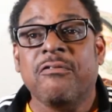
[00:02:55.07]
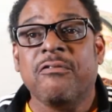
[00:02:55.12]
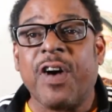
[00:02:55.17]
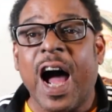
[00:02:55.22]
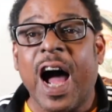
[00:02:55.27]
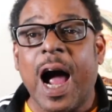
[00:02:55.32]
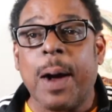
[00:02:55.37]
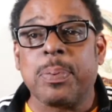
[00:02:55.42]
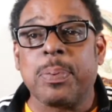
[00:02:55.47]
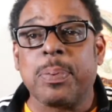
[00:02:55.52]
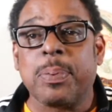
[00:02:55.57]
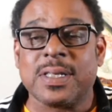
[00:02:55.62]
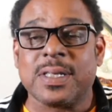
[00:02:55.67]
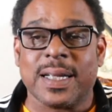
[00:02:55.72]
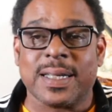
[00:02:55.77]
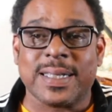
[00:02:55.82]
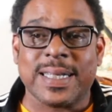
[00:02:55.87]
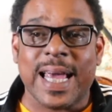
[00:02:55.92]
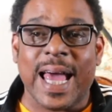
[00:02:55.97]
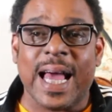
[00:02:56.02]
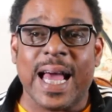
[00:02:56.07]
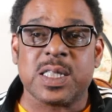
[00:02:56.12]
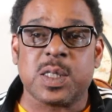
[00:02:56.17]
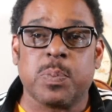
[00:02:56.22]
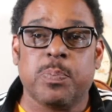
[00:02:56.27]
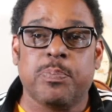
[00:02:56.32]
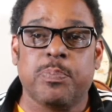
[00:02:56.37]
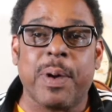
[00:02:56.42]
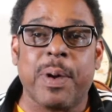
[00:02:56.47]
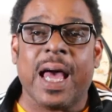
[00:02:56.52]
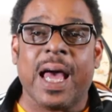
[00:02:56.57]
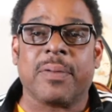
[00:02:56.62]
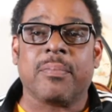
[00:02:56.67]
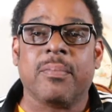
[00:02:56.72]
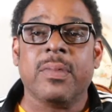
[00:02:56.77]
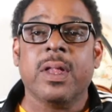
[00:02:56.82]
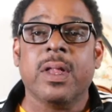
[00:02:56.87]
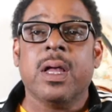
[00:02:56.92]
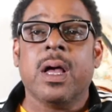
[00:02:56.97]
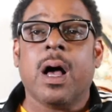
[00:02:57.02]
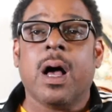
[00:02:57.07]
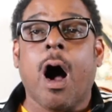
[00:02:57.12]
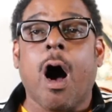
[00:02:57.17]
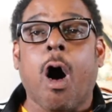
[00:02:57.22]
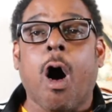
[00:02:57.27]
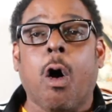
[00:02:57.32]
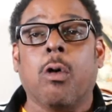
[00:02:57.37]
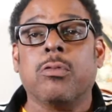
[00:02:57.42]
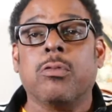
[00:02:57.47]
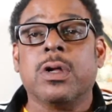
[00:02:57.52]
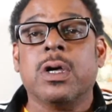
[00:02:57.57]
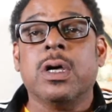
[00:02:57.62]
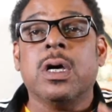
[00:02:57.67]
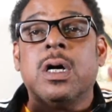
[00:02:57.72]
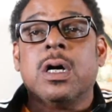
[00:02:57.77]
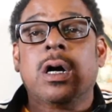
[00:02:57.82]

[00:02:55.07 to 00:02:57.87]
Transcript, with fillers: 5% cash back on